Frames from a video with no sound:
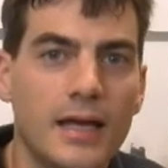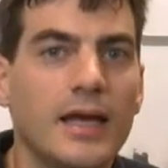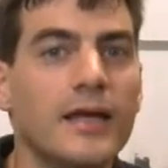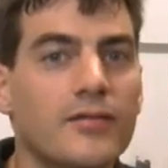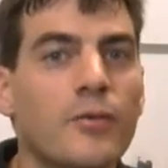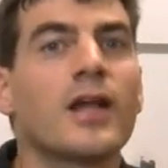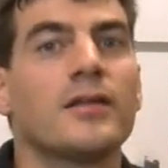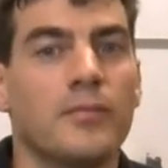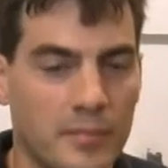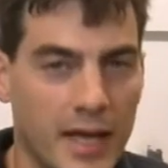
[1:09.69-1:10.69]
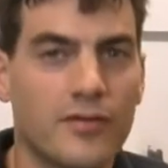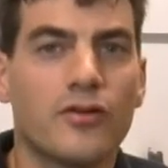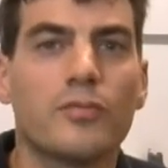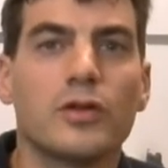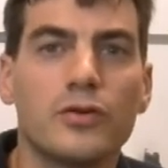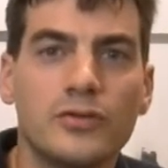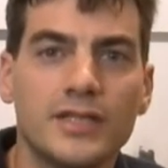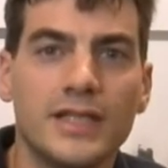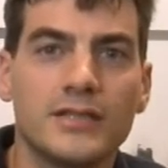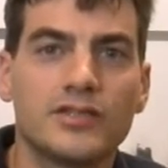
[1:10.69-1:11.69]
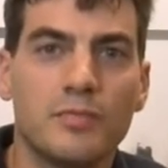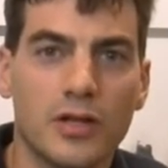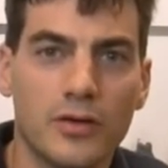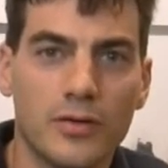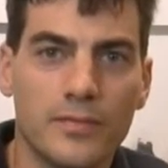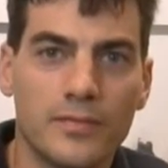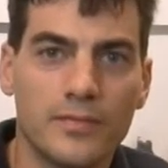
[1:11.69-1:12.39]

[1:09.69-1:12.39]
It's what makes your blue jeans blue.